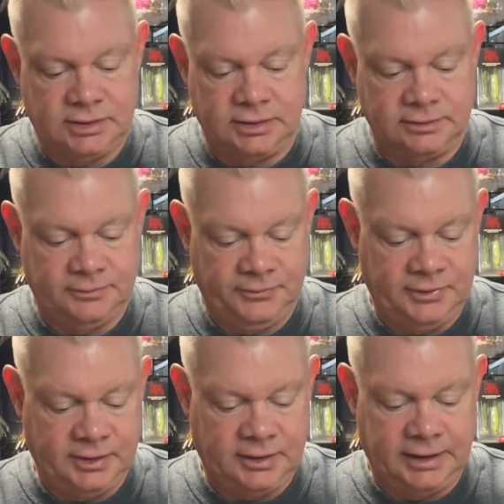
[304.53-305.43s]
you know,
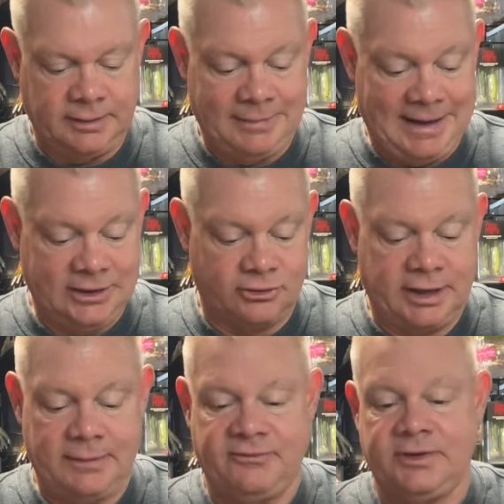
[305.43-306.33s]
like a
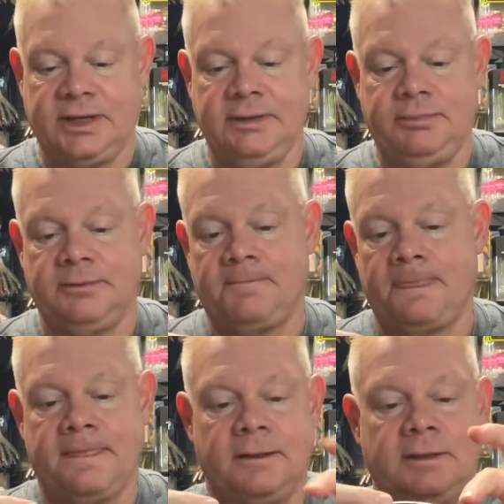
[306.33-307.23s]
Magdraft type.
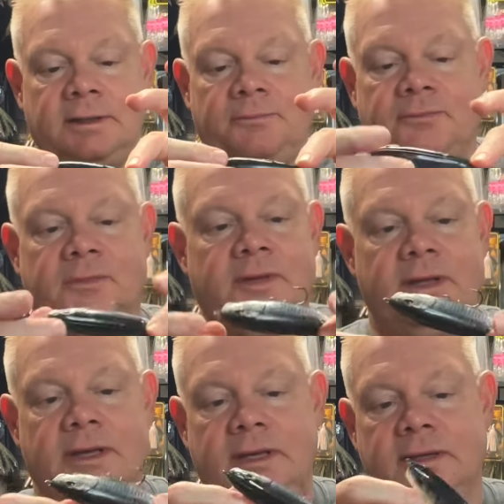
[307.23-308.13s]

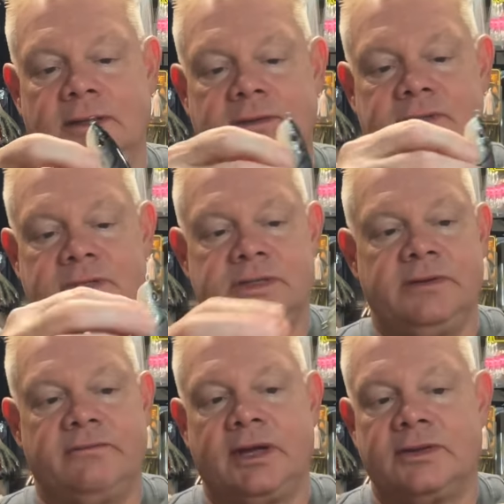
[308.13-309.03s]
And as you can see,
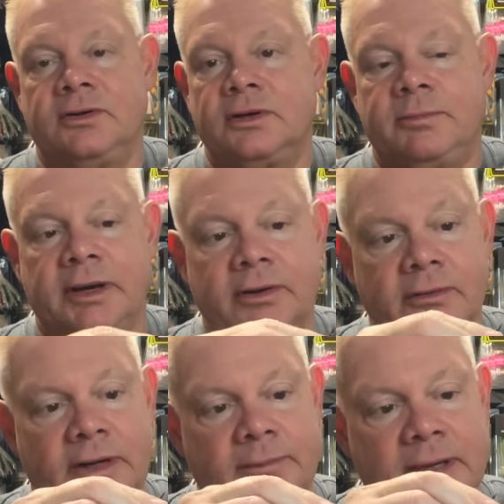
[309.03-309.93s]
they've got the hook buried
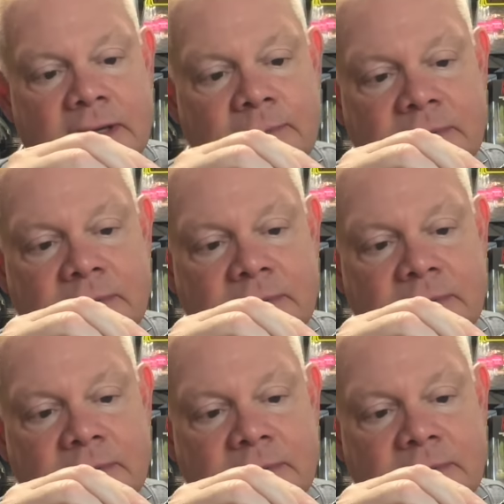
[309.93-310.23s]
right back up